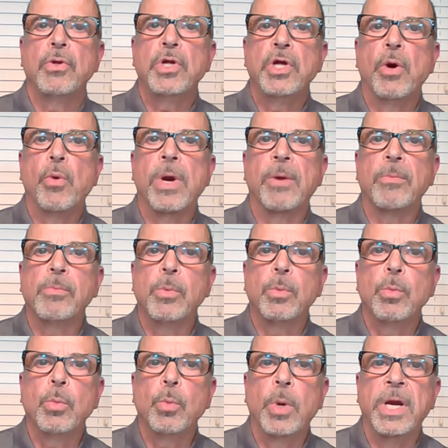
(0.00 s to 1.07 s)

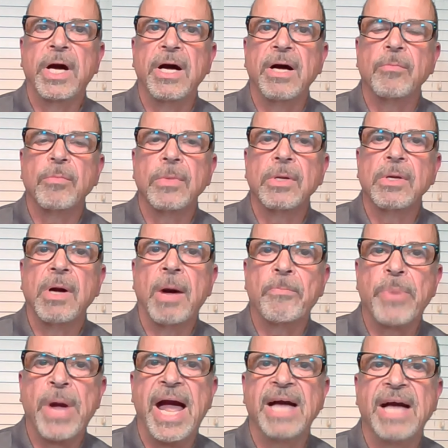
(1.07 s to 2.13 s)
When
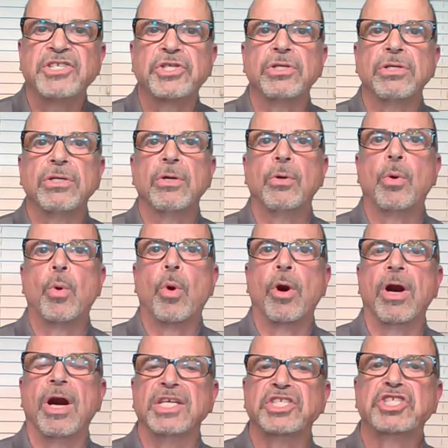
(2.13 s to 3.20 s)
a pastor
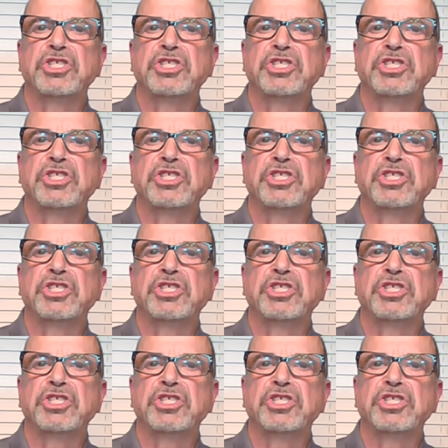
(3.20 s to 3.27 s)
or a